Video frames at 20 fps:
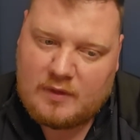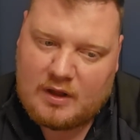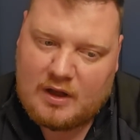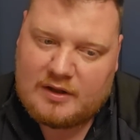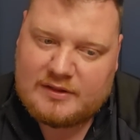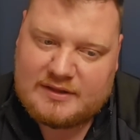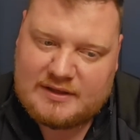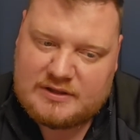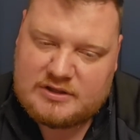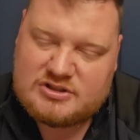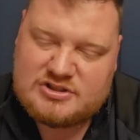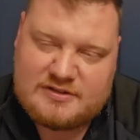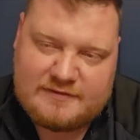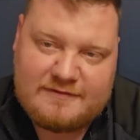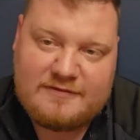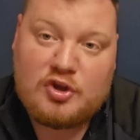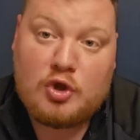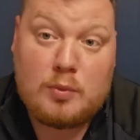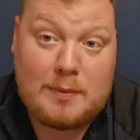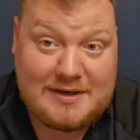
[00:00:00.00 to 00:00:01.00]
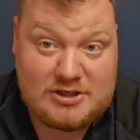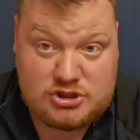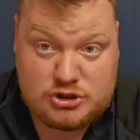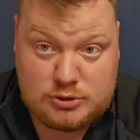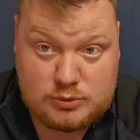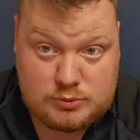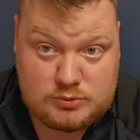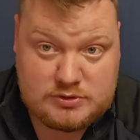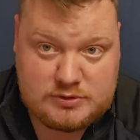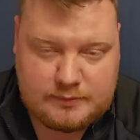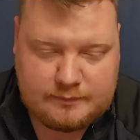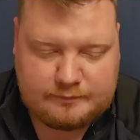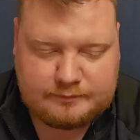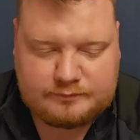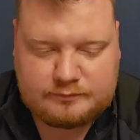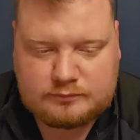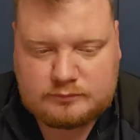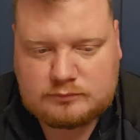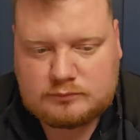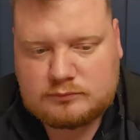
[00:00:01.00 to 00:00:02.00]
I think there's a few issues.
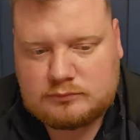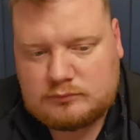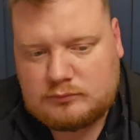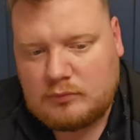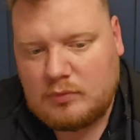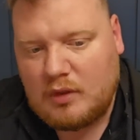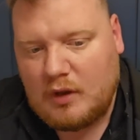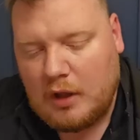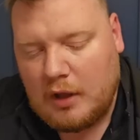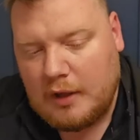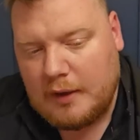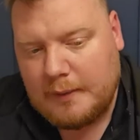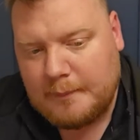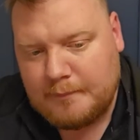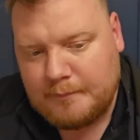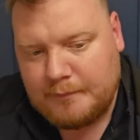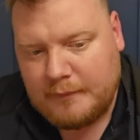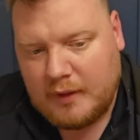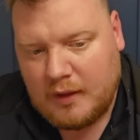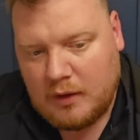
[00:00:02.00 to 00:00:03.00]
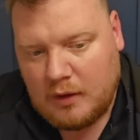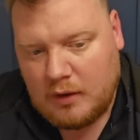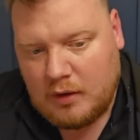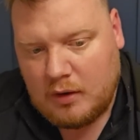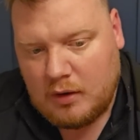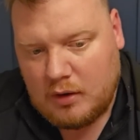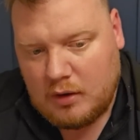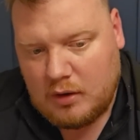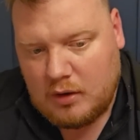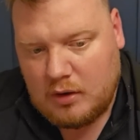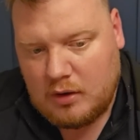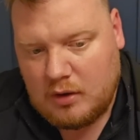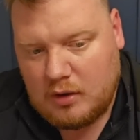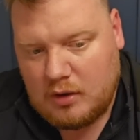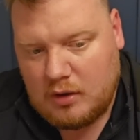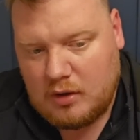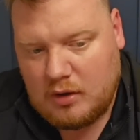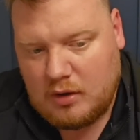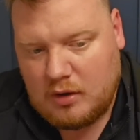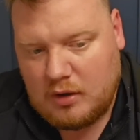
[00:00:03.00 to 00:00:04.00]
And
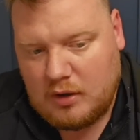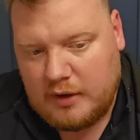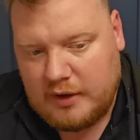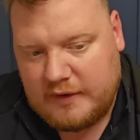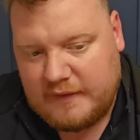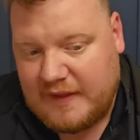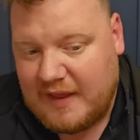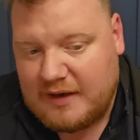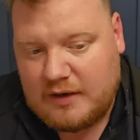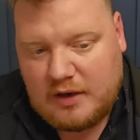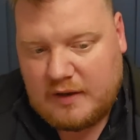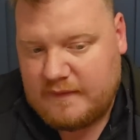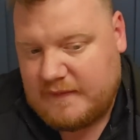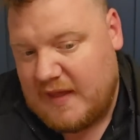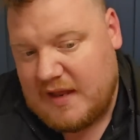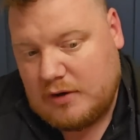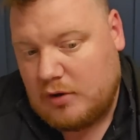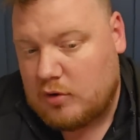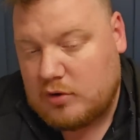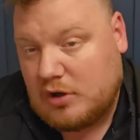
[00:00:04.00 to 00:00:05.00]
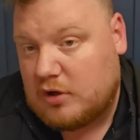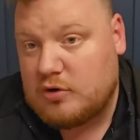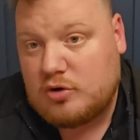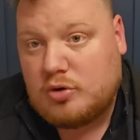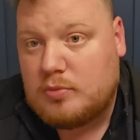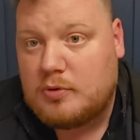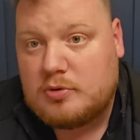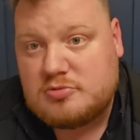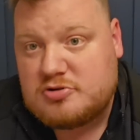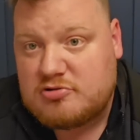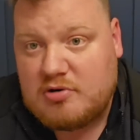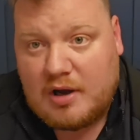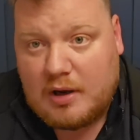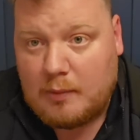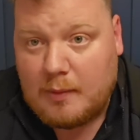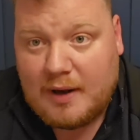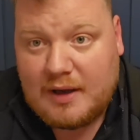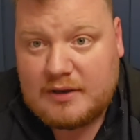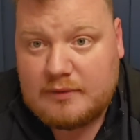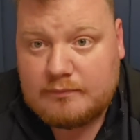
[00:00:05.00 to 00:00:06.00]
then they're not going to come up straight
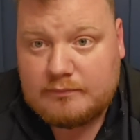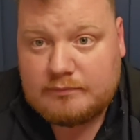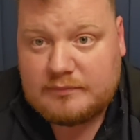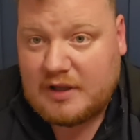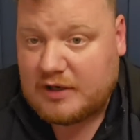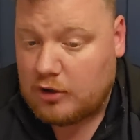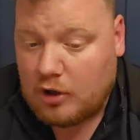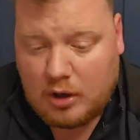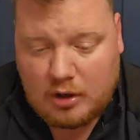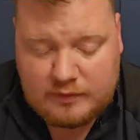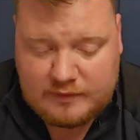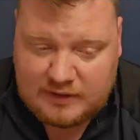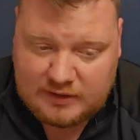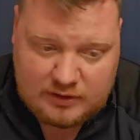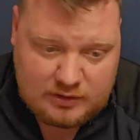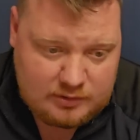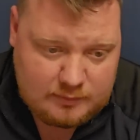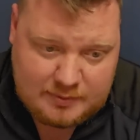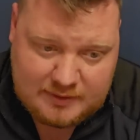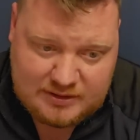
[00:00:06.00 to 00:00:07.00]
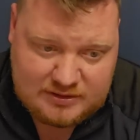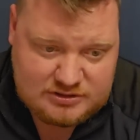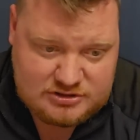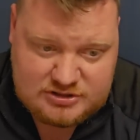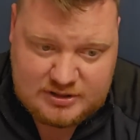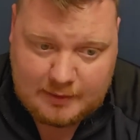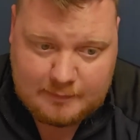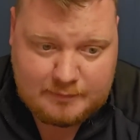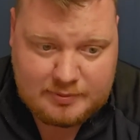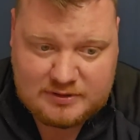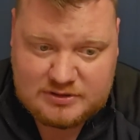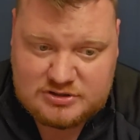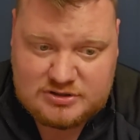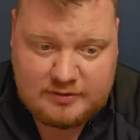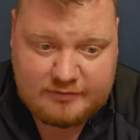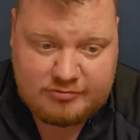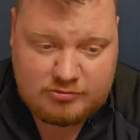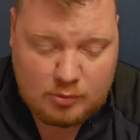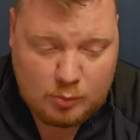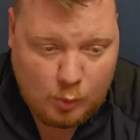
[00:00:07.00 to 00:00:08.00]
away. They're not. They're going to be in the
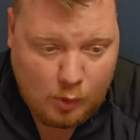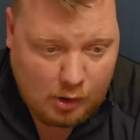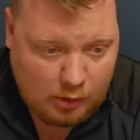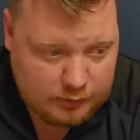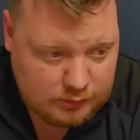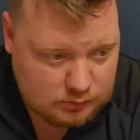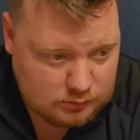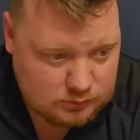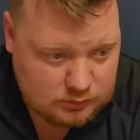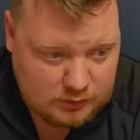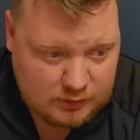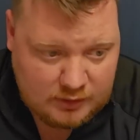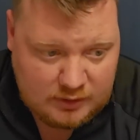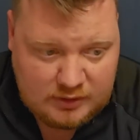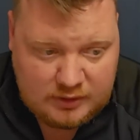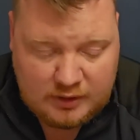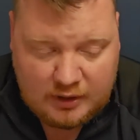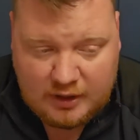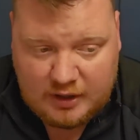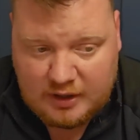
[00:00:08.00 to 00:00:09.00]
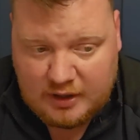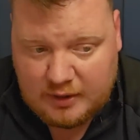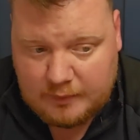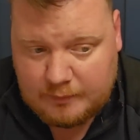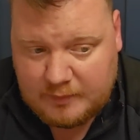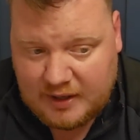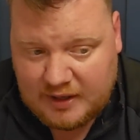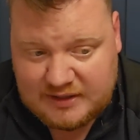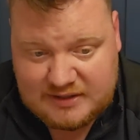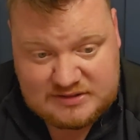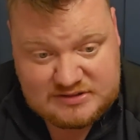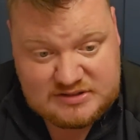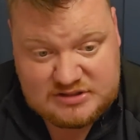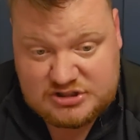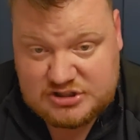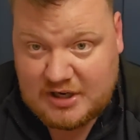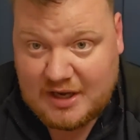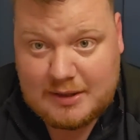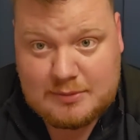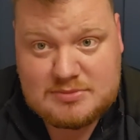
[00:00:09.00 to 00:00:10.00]
Championship for a while, and it's a
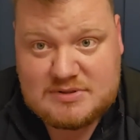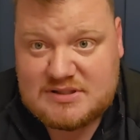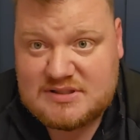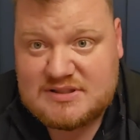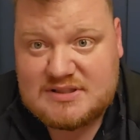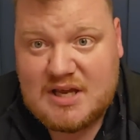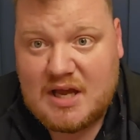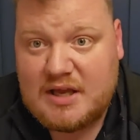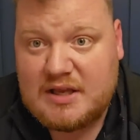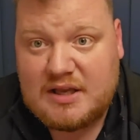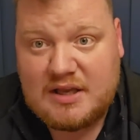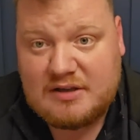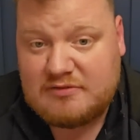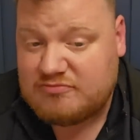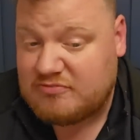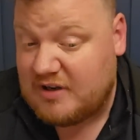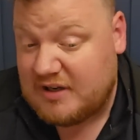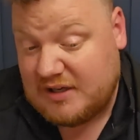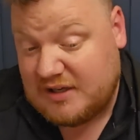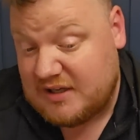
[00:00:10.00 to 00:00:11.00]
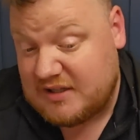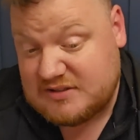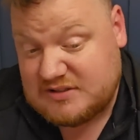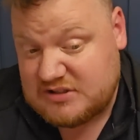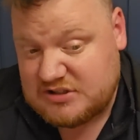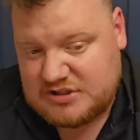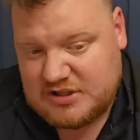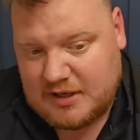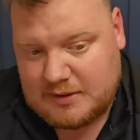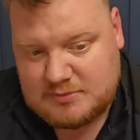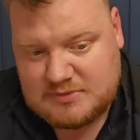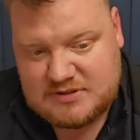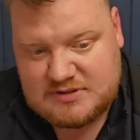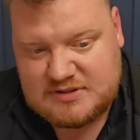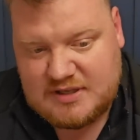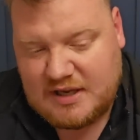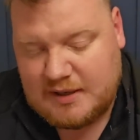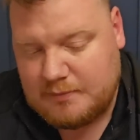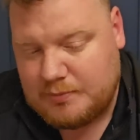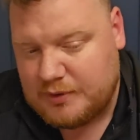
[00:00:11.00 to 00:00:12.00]
shame to say. It really is a shame to
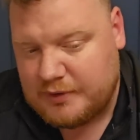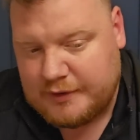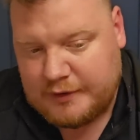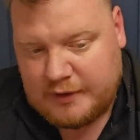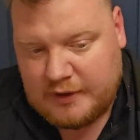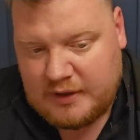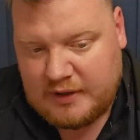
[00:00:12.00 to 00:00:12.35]
say, but